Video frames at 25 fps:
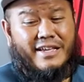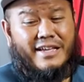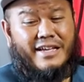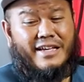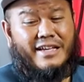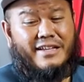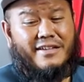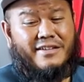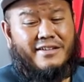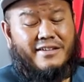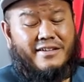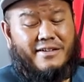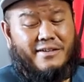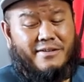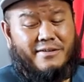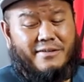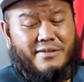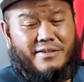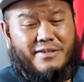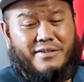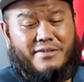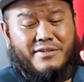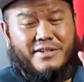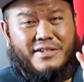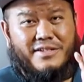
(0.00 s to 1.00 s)
And
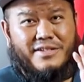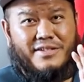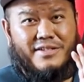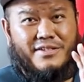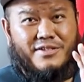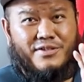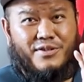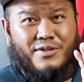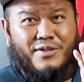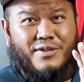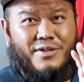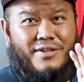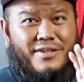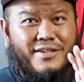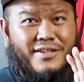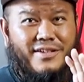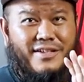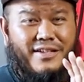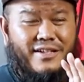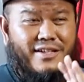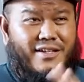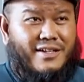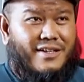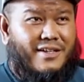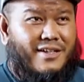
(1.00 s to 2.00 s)
the reason, so
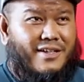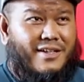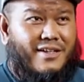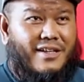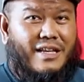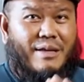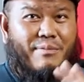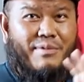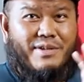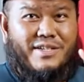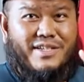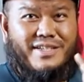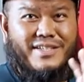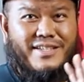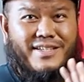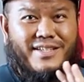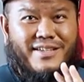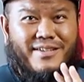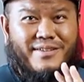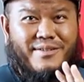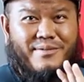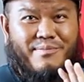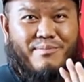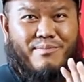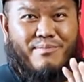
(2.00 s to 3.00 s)
let me just
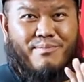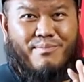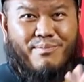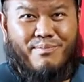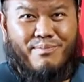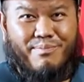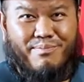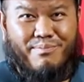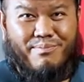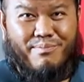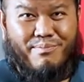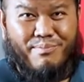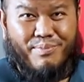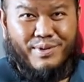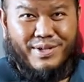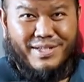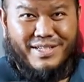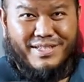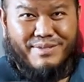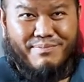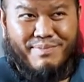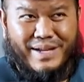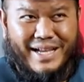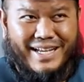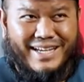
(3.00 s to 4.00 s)
put
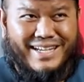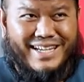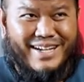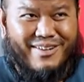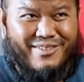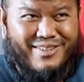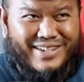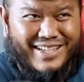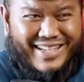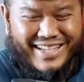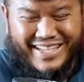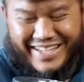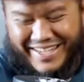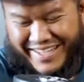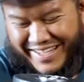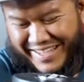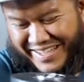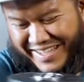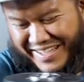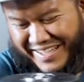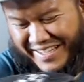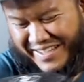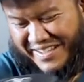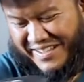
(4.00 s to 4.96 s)
this back down again.